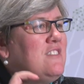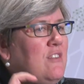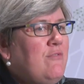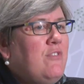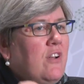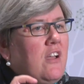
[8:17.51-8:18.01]

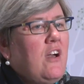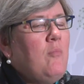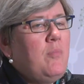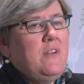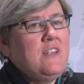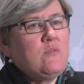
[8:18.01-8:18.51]
Different
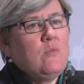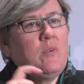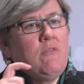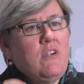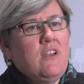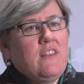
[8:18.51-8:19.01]
companies will
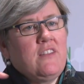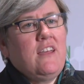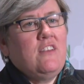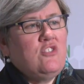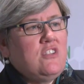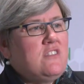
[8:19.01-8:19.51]
be running
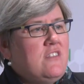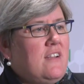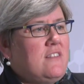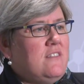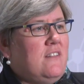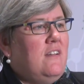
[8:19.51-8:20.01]
the energy
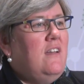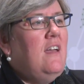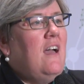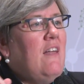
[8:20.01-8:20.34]
sector